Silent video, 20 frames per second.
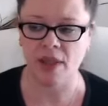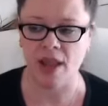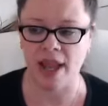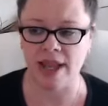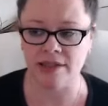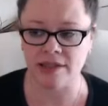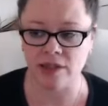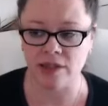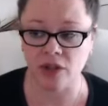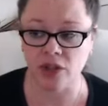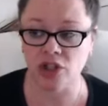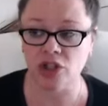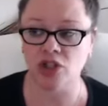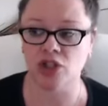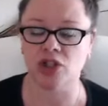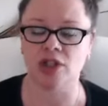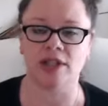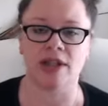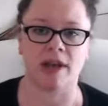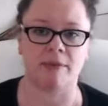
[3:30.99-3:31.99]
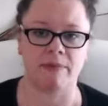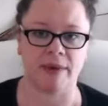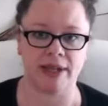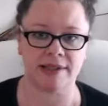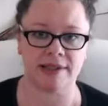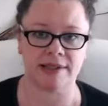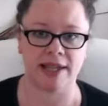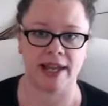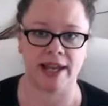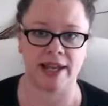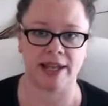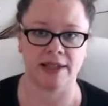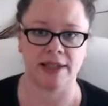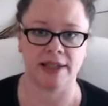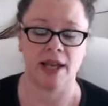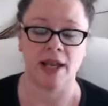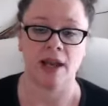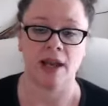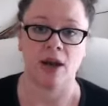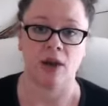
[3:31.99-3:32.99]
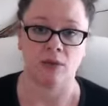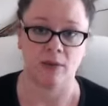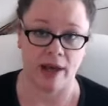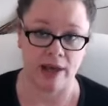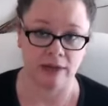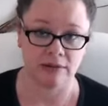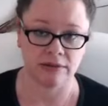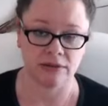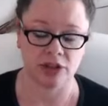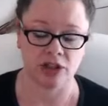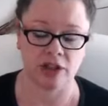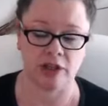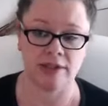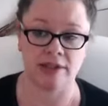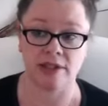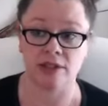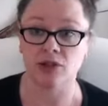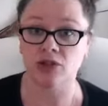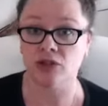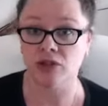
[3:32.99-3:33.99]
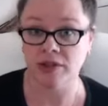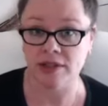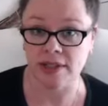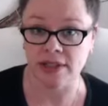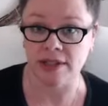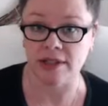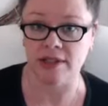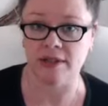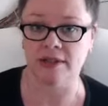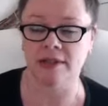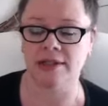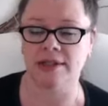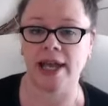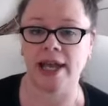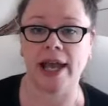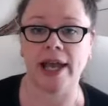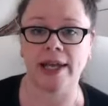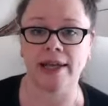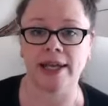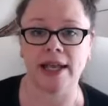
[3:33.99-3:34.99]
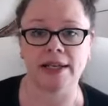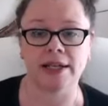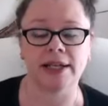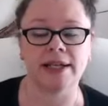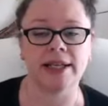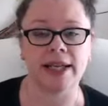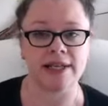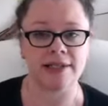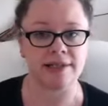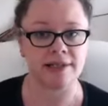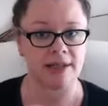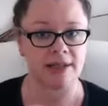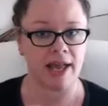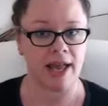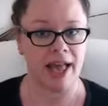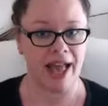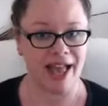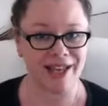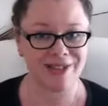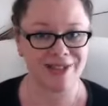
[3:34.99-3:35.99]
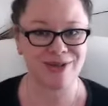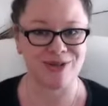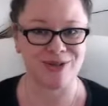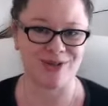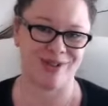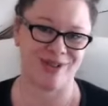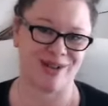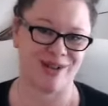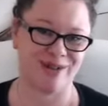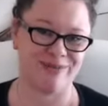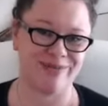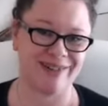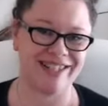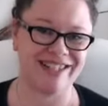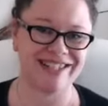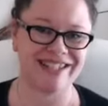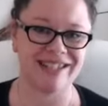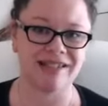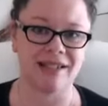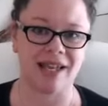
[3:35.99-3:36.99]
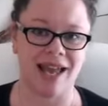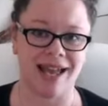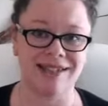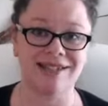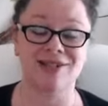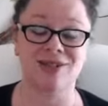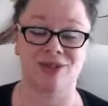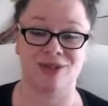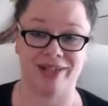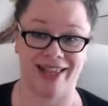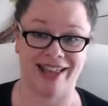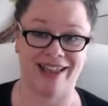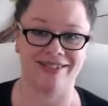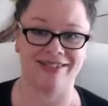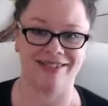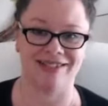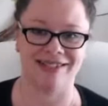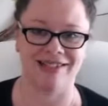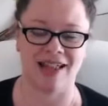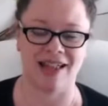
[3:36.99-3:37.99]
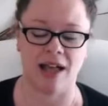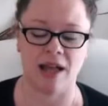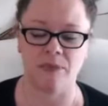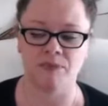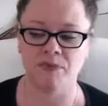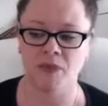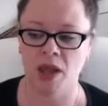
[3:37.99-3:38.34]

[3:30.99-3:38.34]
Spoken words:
And so you do that by saying, well, it's interesting that you say that. I guess as your therapist, as your counsellor,